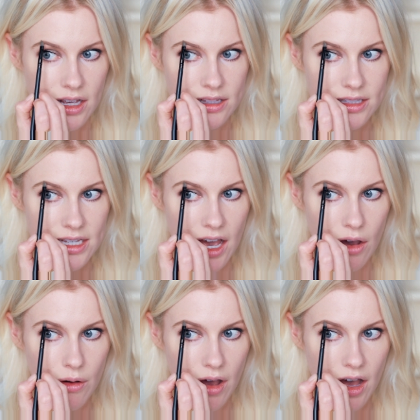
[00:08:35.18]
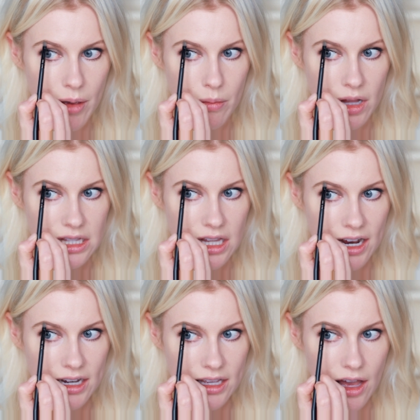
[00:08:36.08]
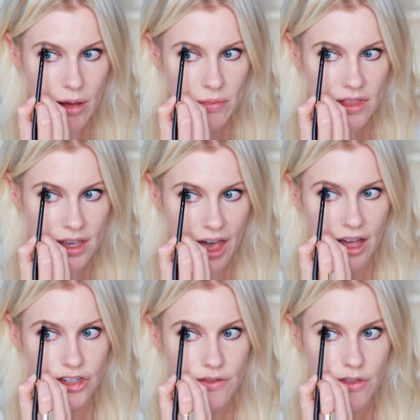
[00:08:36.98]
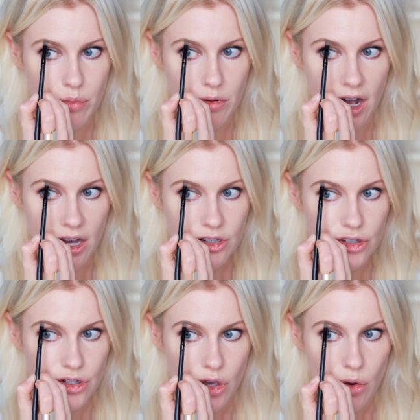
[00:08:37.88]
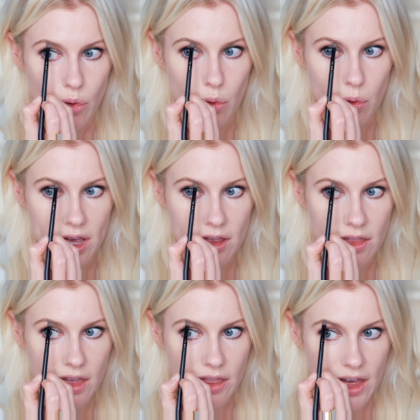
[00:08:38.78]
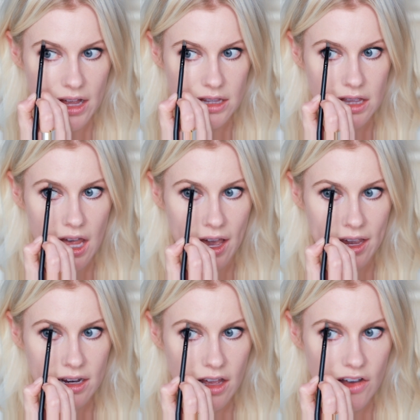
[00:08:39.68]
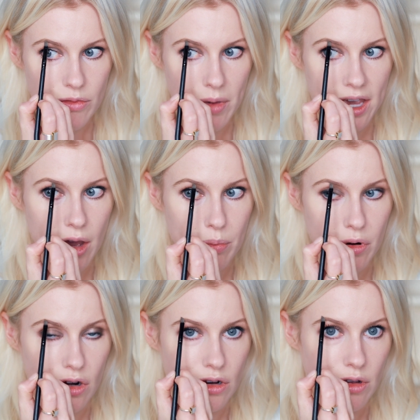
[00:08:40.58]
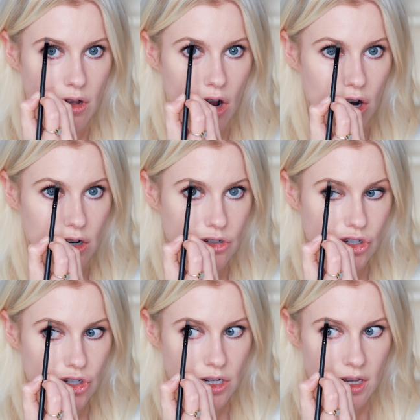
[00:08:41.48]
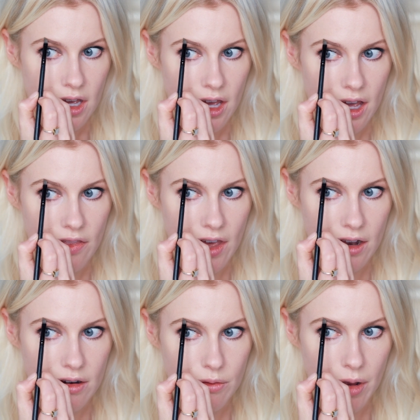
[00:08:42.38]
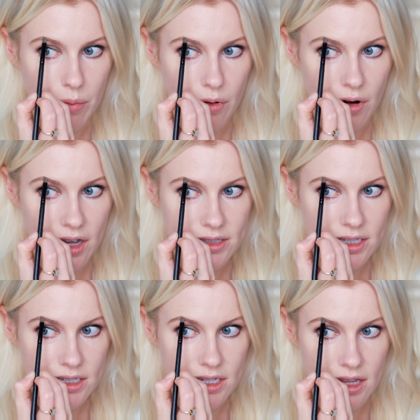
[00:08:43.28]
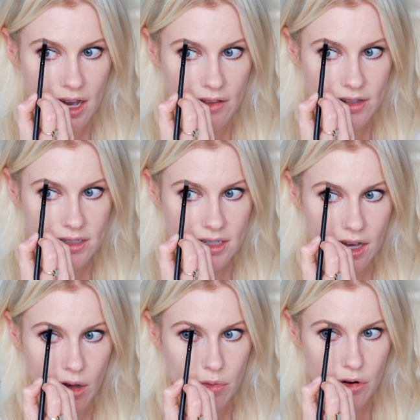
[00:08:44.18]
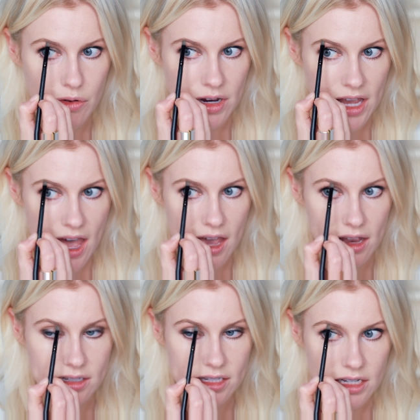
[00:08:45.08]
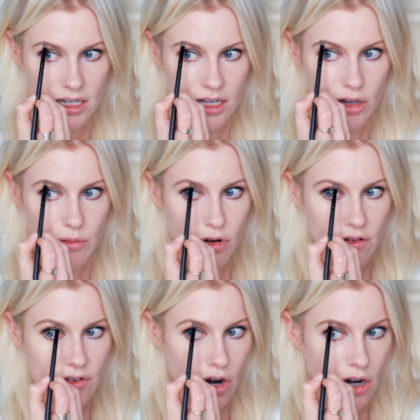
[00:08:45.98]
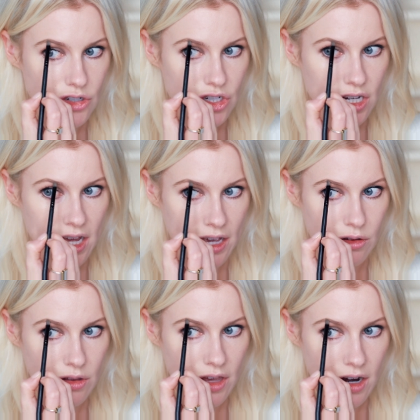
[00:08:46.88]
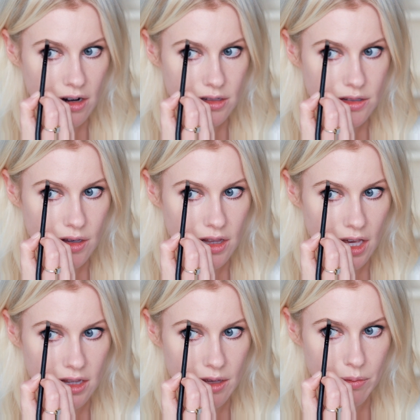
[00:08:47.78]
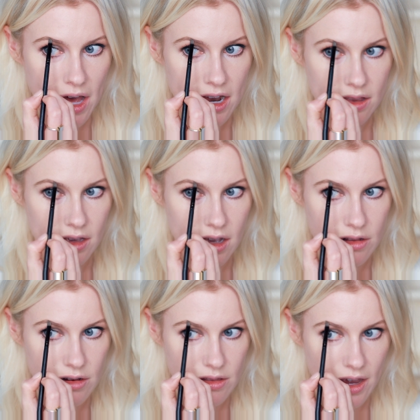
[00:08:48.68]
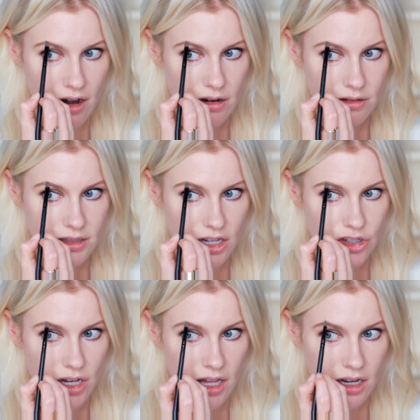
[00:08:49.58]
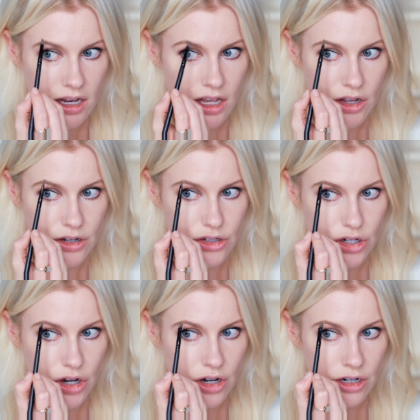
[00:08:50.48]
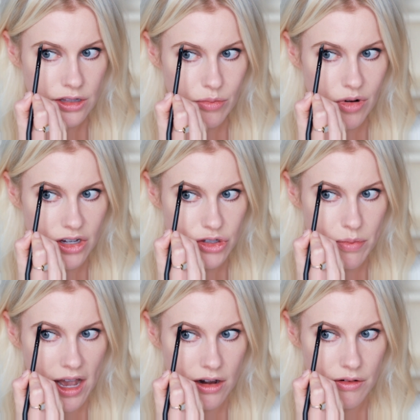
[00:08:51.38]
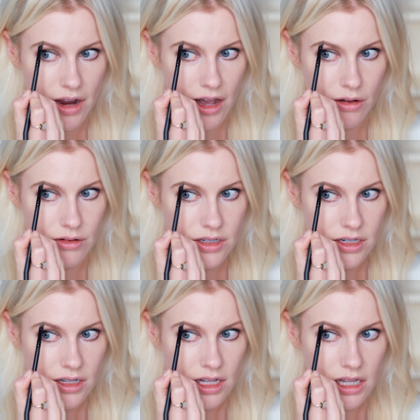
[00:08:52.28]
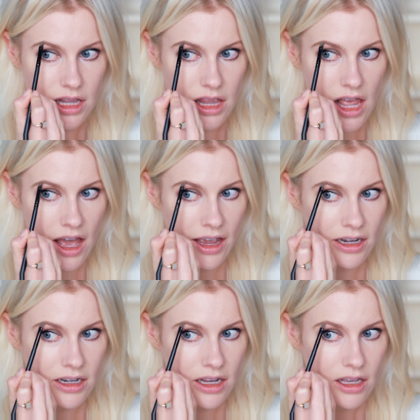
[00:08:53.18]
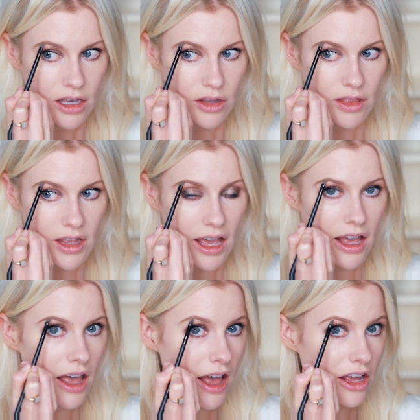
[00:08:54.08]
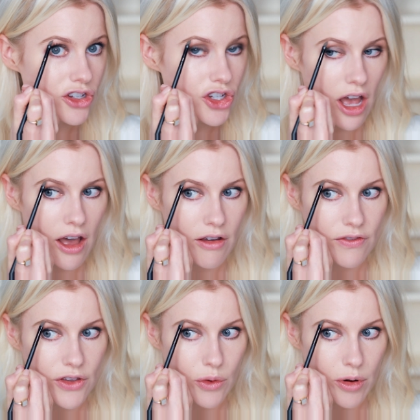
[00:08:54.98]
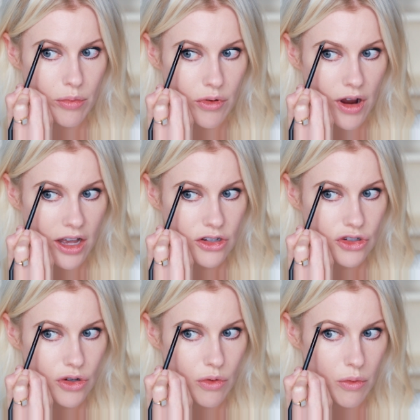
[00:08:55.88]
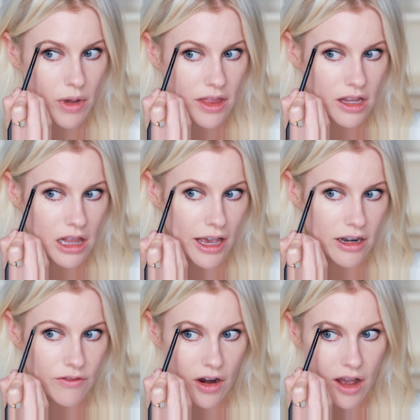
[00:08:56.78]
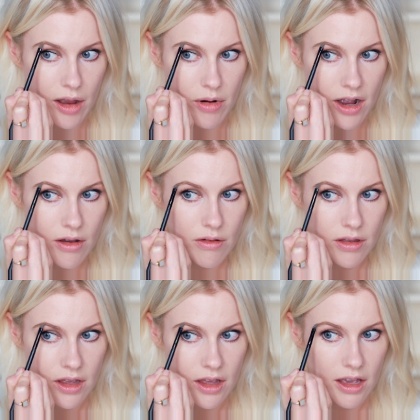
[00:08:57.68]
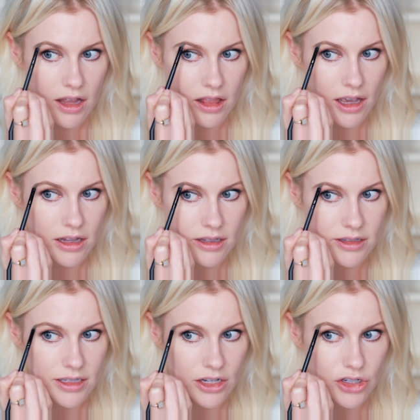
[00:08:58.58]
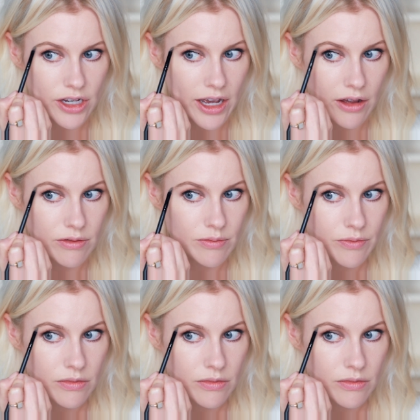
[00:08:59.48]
and see how I'm lining up the edge of the brush with that line of my upper arch. And that when I press into that, that's gonna help create more of an arch and an angle there. So I lightly pat in the color there, sketch it in, turn the brush back around, line the edge of your brush with the line of your eyebrow, and lightly sketch down.